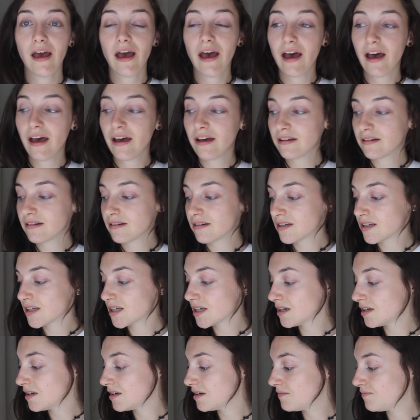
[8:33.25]

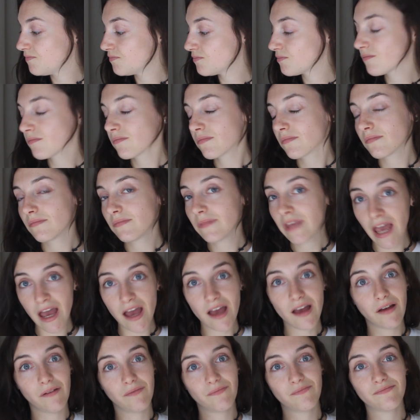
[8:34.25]
And
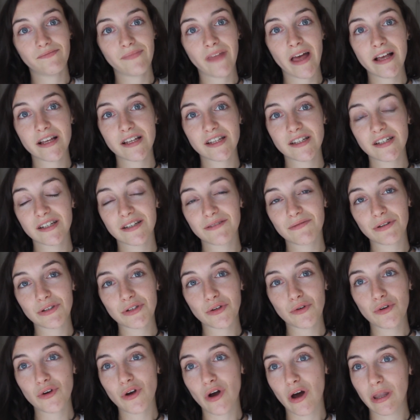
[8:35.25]
yeah, that's just what's
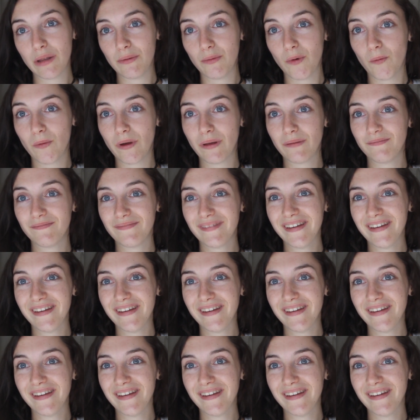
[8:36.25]
going on at the moment.